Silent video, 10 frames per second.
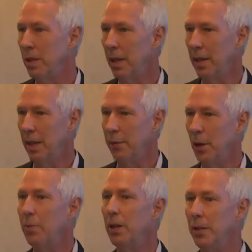And then
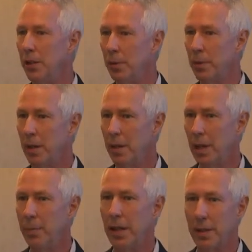from Hadoop,
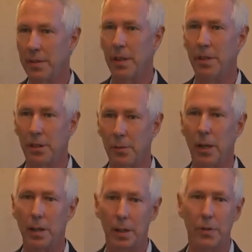they make decisions
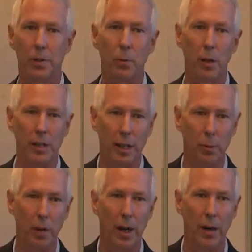relative to what data
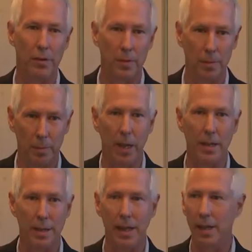warehouse
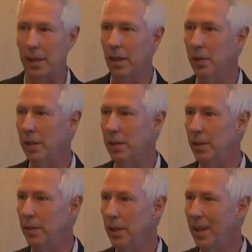might the data go
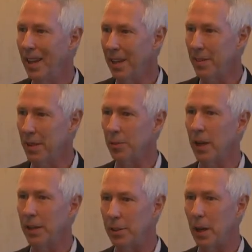into as they're
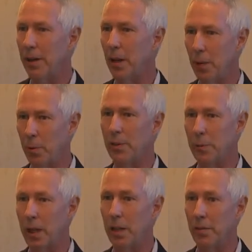trying to drive out what's
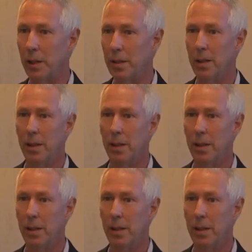relevant.